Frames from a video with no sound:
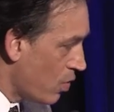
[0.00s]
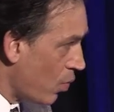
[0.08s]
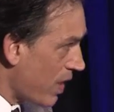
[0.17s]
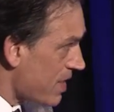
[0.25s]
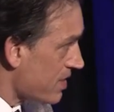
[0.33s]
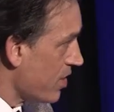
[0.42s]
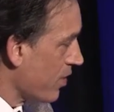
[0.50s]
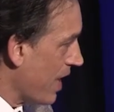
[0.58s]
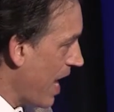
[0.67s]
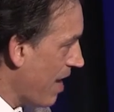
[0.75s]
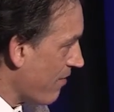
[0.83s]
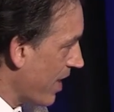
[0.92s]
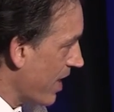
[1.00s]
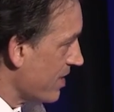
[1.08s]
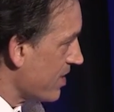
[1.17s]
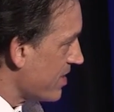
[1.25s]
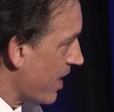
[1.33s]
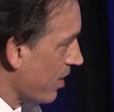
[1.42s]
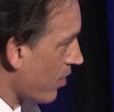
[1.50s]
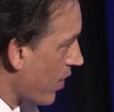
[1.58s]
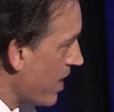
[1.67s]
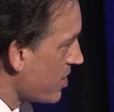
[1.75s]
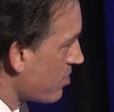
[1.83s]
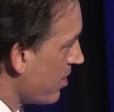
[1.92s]
One is you can have a head-to-tail
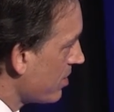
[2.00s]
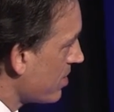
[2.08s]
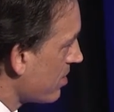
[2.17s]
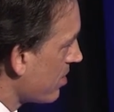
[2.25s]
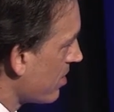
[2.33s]
arrangement.